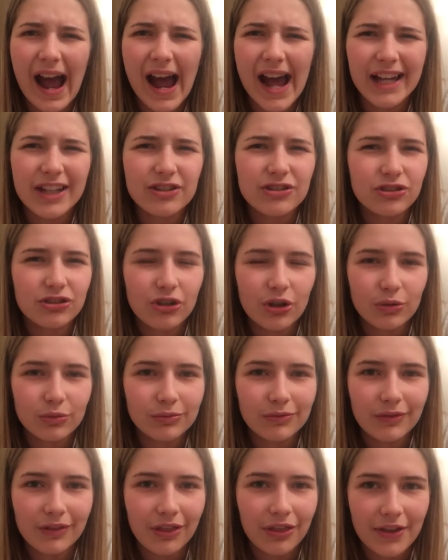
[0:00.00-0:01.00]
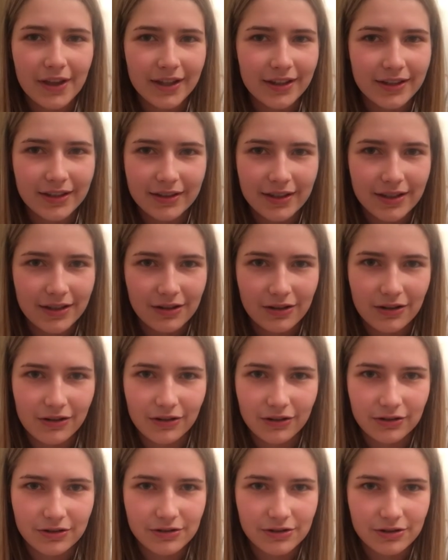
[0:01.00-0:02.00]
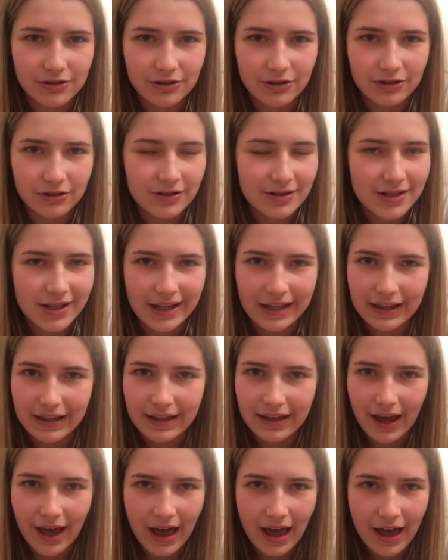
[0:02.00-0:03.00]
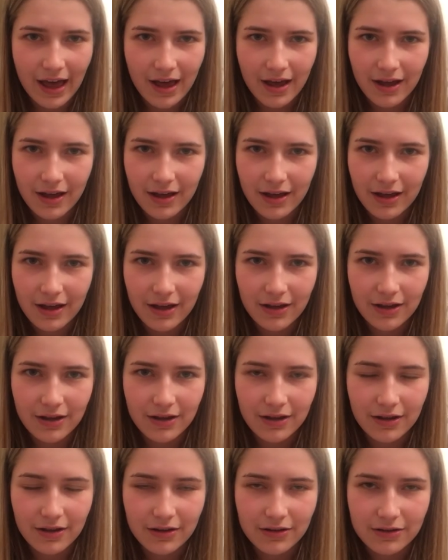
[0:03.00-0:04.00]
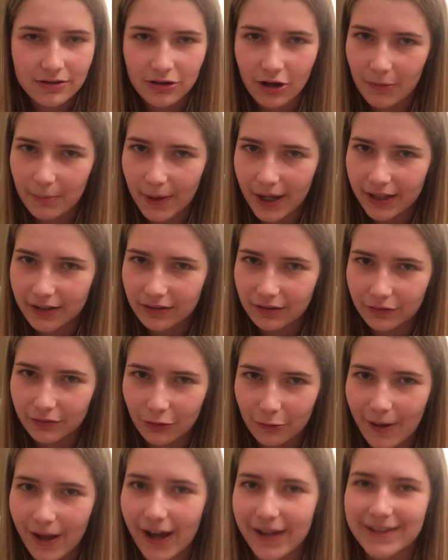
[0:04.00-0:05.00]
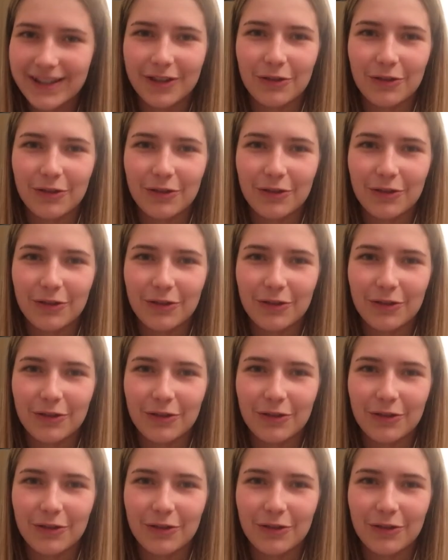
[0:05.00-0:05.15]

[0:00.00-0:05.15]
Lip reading: I don't think you need a conclusion to get top band full marks.